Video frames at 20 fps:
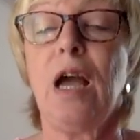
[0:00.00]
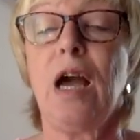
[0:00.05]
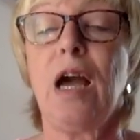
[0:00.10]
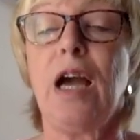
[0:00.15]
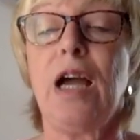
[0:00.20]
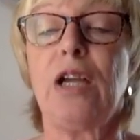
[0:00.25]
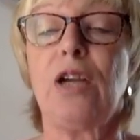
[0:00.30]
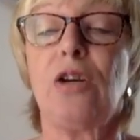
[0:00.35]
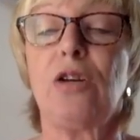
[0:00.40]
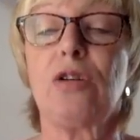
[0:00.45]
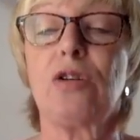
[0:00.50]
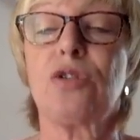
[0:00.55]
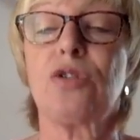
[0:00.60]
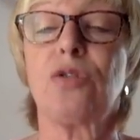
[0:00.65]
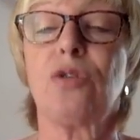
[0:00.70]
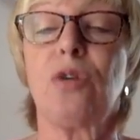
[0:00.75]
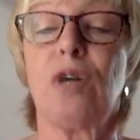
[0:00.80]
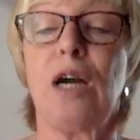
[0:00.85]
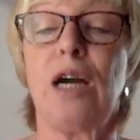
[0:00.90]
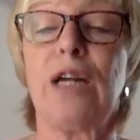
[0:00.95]
I
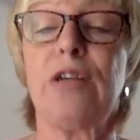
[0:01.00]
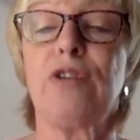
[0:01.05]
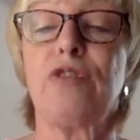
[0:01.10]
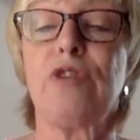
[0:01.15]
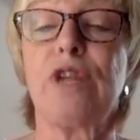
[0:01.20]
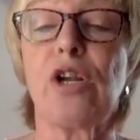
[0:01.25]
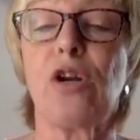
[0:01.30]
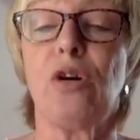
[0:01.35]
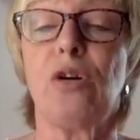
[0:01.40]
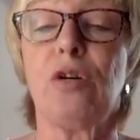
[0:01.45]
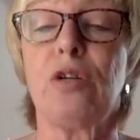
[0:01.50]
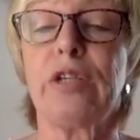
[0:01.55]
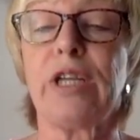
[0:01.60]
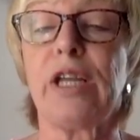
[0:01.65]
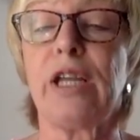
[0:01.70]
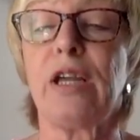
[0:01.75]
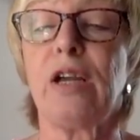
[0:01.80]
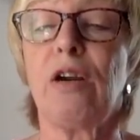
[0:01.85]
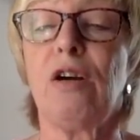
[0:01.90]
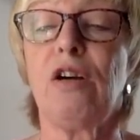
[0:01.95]
also had a
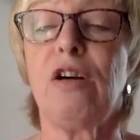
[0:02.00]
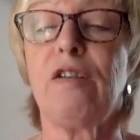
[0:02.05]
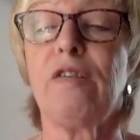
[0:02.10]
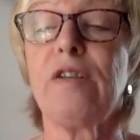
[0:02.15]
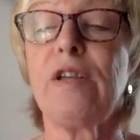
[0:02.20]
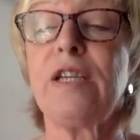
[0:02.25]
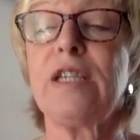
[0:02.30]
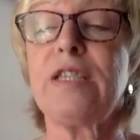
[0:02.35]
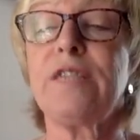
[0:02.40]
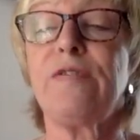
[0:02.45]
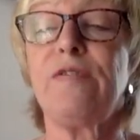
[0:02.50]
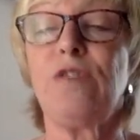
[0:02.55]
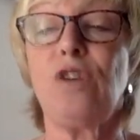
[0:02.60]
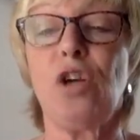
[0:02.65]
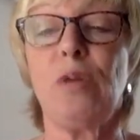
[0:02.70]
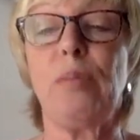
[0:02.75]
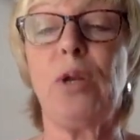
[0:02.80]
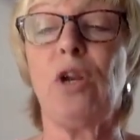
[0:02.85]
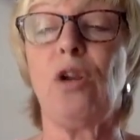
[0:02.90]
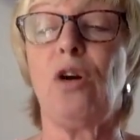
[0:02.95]
recording of his
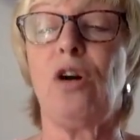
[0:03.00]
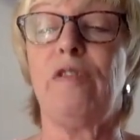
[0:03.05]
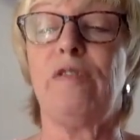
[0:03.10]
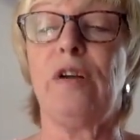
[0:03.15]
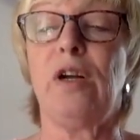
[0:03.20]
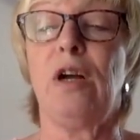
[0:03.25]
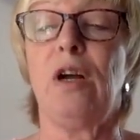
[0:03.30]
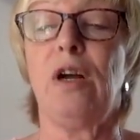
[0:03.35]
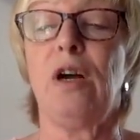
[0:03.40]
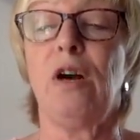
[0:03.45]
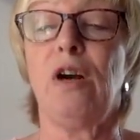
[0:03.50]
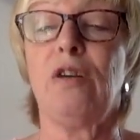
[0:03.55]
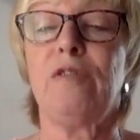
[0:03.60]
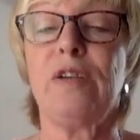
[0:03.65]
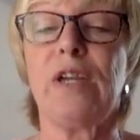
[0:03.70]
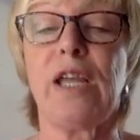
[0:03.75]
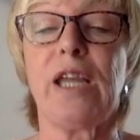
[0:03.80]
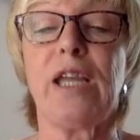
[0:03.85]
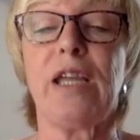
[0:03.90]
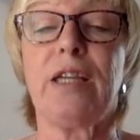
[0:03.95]
verbal offer
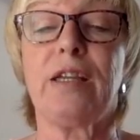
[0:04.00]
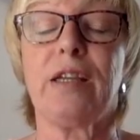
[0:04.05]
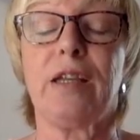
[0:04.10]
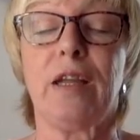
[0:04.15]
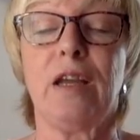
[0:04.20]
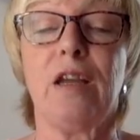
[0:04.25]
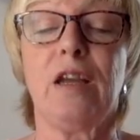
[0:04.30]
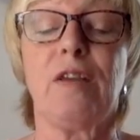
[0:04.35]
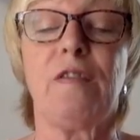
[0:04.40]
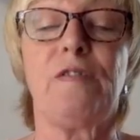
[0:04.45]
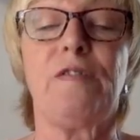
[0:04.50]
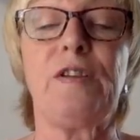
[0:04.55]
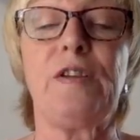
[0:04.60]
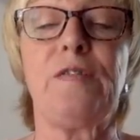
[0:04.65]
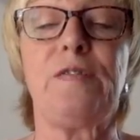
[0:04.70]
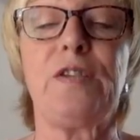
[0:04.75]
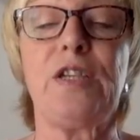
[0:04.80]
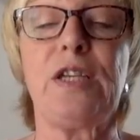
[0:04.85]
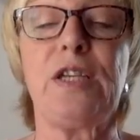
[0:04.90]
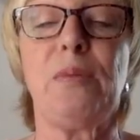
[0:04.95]
of again
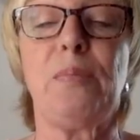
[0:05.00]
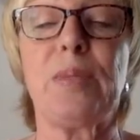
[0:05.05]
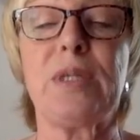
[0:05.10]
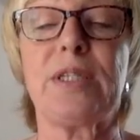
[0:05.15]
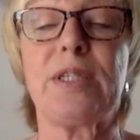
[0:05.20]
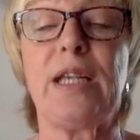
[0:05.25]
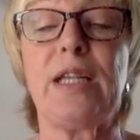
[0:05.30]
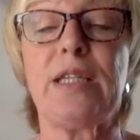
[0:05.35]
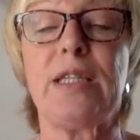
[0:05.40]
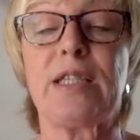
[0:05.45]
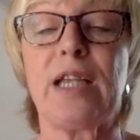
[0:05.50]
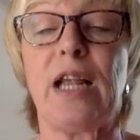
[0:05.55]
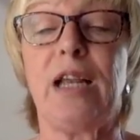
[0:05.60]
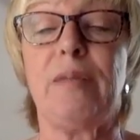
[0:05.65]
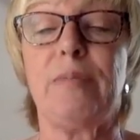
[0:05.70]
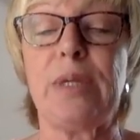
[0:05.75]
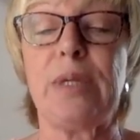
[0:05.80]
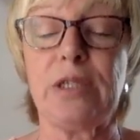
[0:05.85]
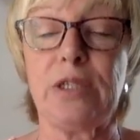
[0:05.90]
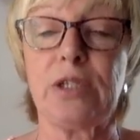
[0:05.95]
50%
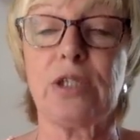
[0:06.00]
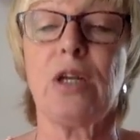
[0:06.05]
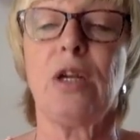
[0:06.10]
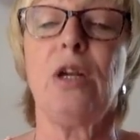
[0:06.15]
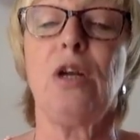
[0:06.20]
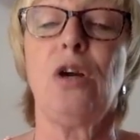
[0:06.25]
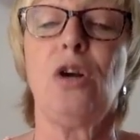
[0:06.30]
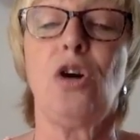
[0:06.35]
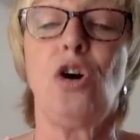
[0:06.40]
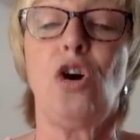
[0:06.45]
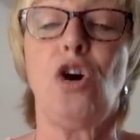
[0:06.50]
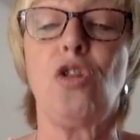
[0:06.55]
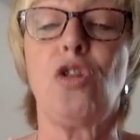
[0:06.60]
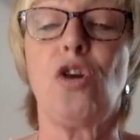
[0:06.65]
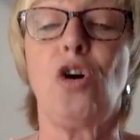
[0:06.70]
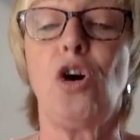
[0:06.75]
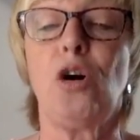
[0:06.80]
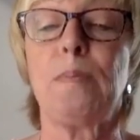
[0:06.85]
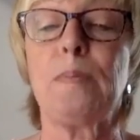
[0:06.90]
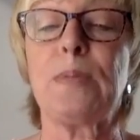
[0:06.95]
settlement or
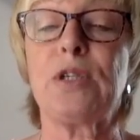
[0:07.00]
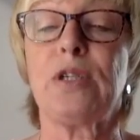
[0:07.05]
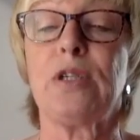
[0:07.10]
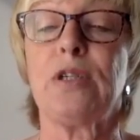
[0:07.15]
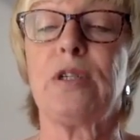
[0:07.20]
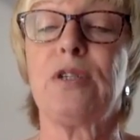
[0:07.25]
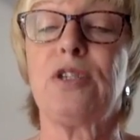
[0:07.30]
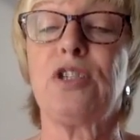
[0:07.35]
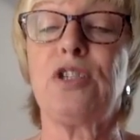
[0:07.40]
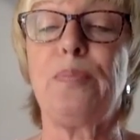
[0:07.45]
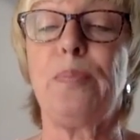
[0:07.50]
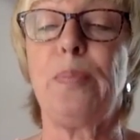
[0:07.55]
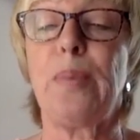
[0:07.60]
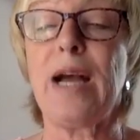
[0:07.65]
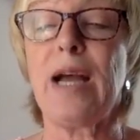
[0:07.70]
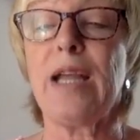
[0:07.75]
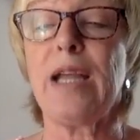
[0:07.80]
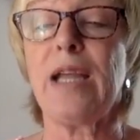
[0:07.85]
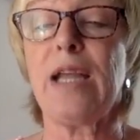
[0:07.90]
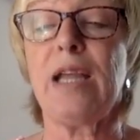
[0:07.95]
the option to
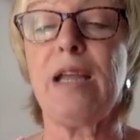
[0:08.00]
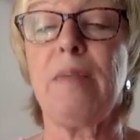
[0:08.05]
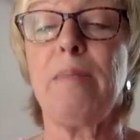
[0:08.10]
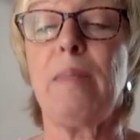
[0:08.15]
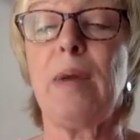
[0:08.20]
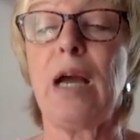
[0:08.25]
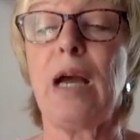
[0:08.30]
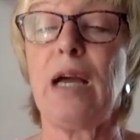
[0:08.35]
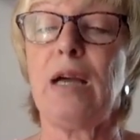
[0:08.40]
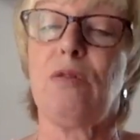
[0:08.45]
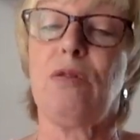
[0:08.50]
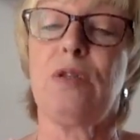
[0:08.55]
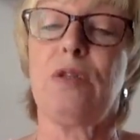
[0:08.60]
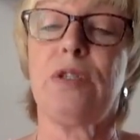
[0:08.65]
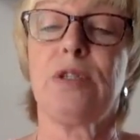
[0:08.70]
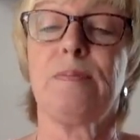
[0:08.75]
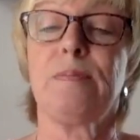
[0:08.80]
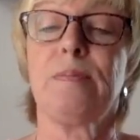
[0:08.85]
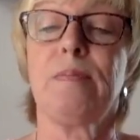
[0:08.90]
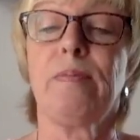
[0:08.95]
buy him out.